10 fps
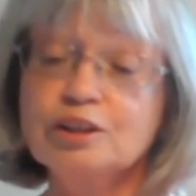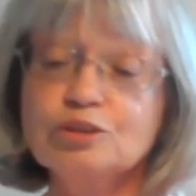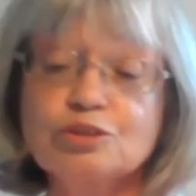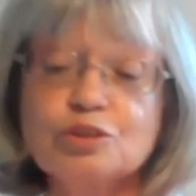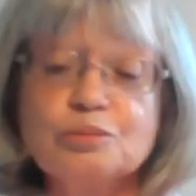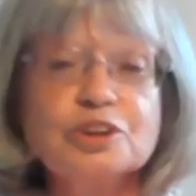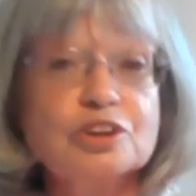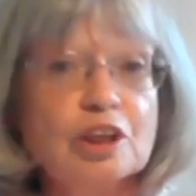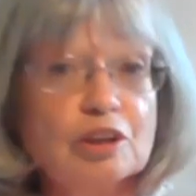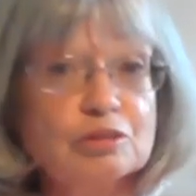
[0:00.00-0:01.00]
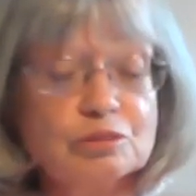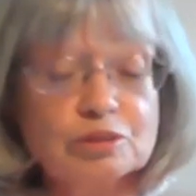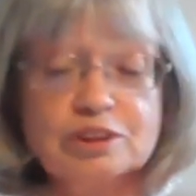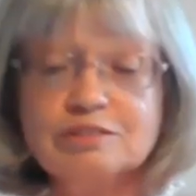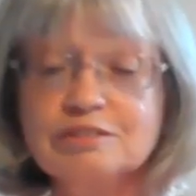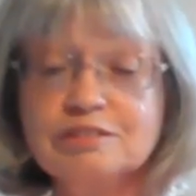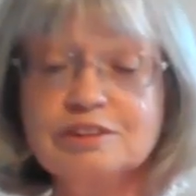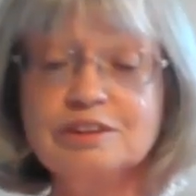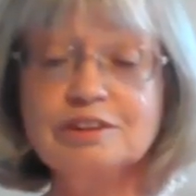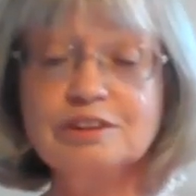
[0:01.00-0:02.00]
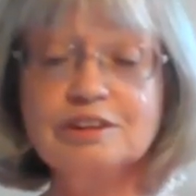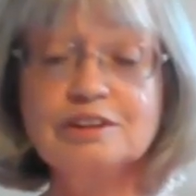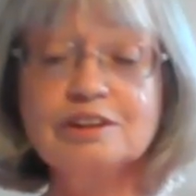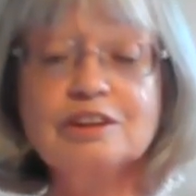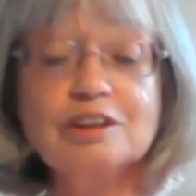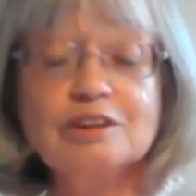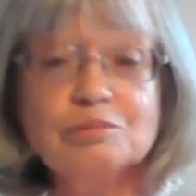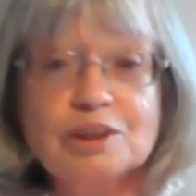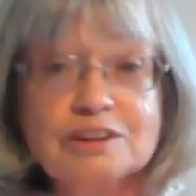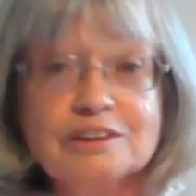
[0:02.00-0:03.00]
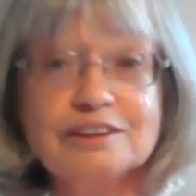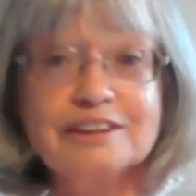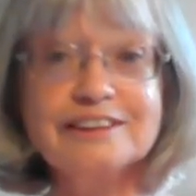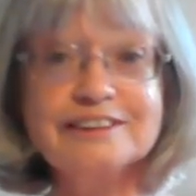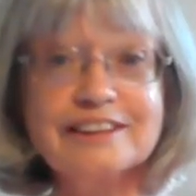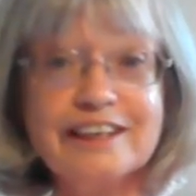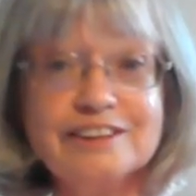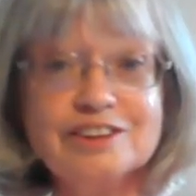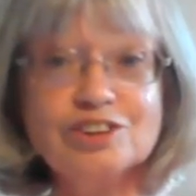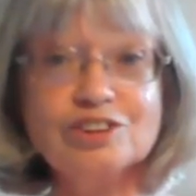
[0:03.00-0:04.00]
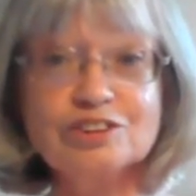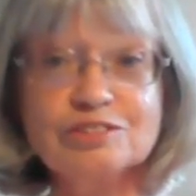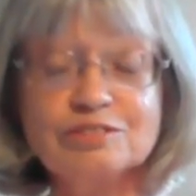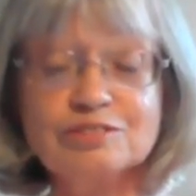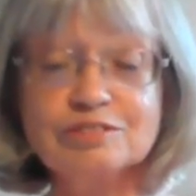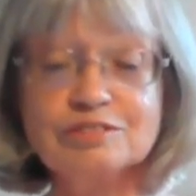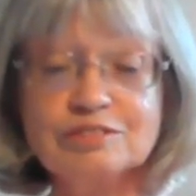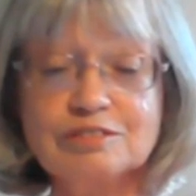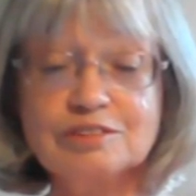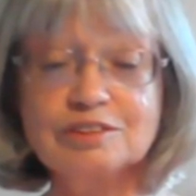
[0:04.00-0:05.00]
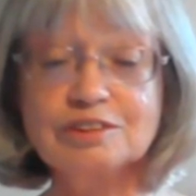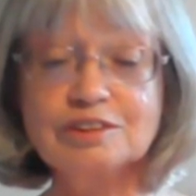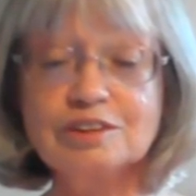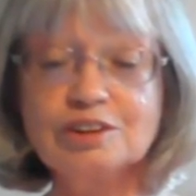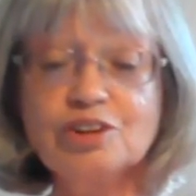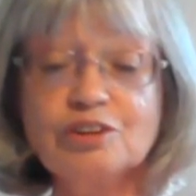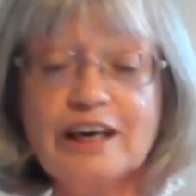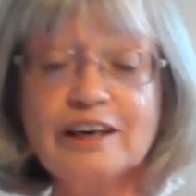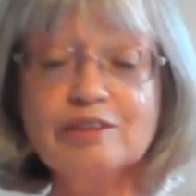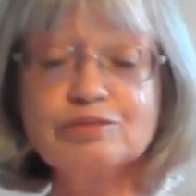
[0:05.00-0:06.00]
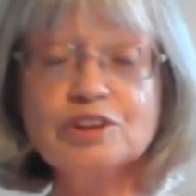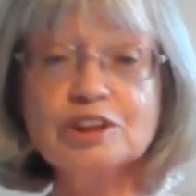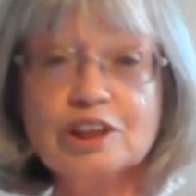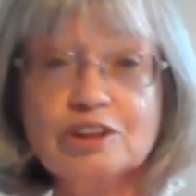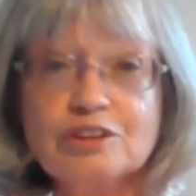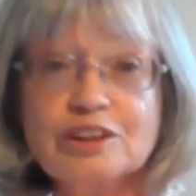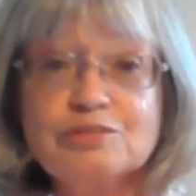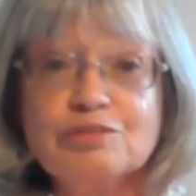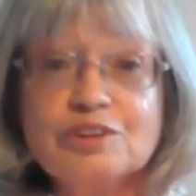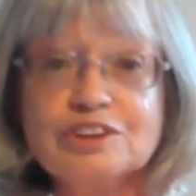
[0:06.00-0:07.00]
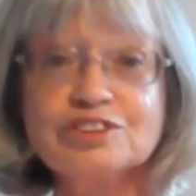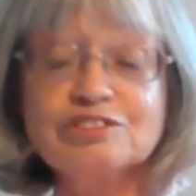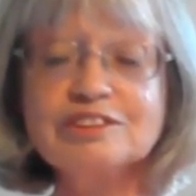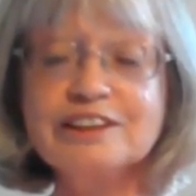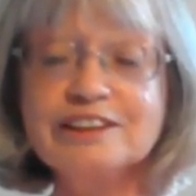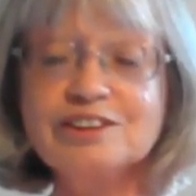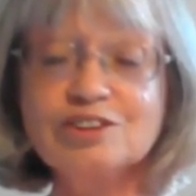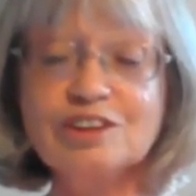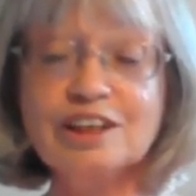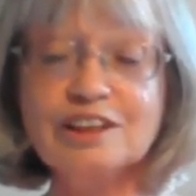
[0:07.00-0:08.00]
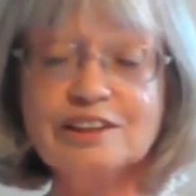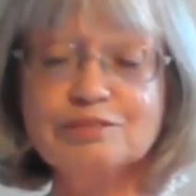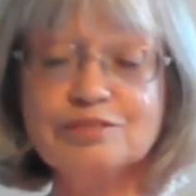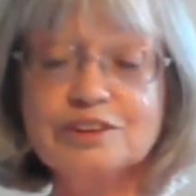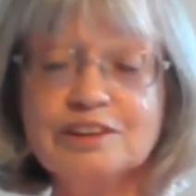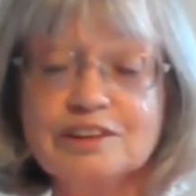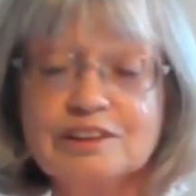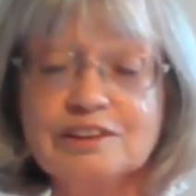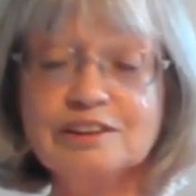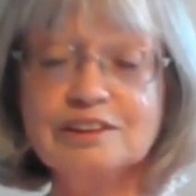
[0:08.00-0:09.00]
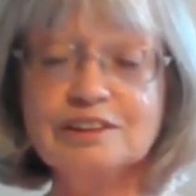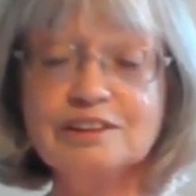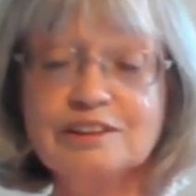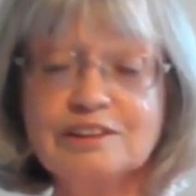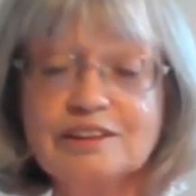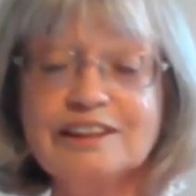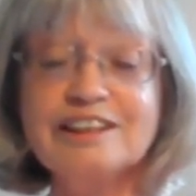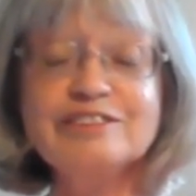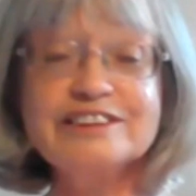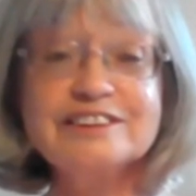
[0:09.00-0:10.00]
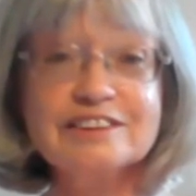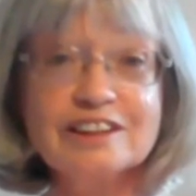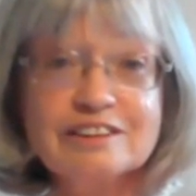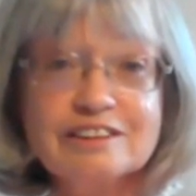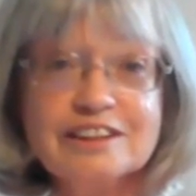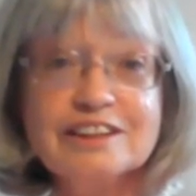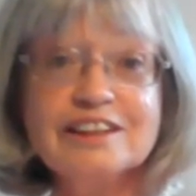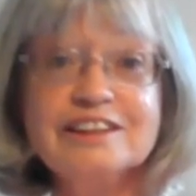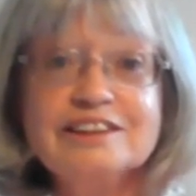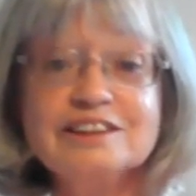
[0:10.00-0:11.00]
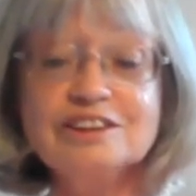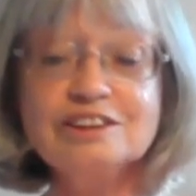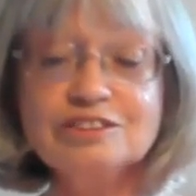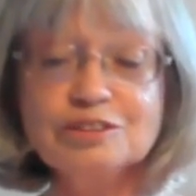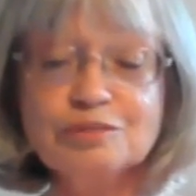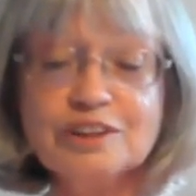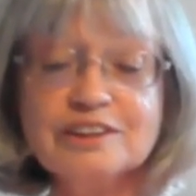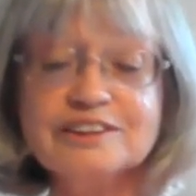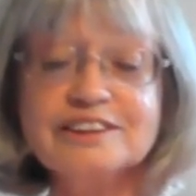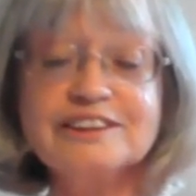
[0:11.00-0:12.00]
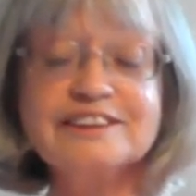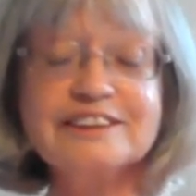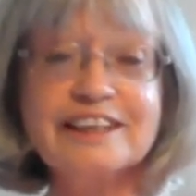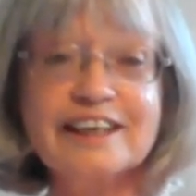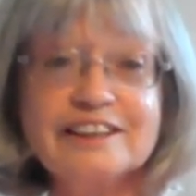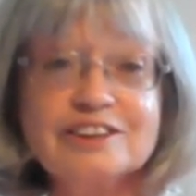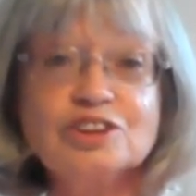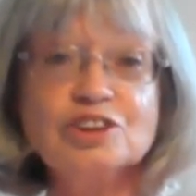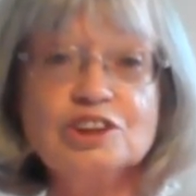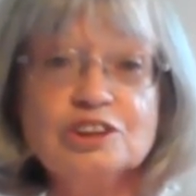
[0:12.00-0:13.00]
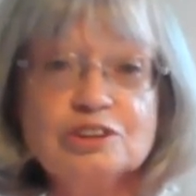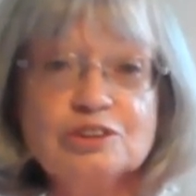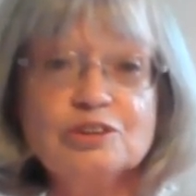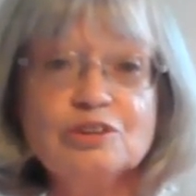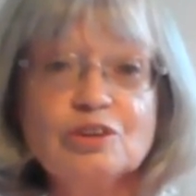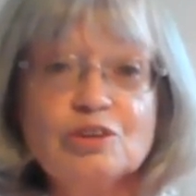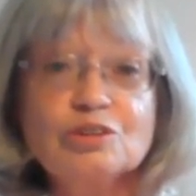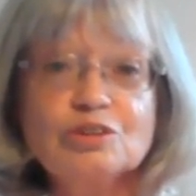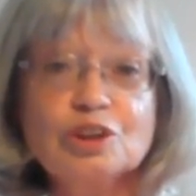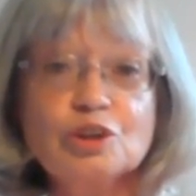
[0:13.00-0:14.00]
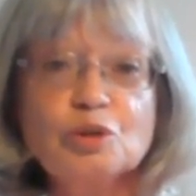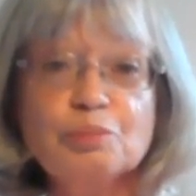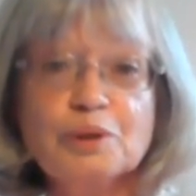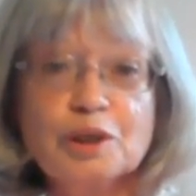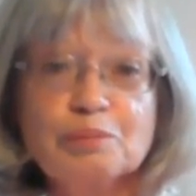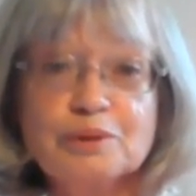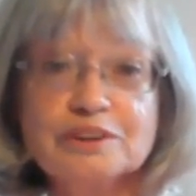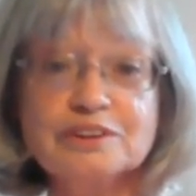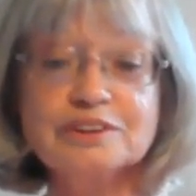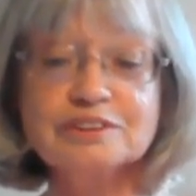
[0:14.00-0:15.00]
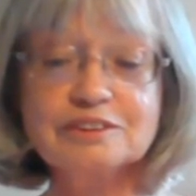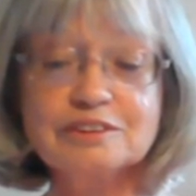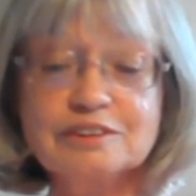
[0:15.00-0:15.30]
The author was told, no one is against you. You have no adversary in your life. There is nothing in the universe that is against you or your purpose.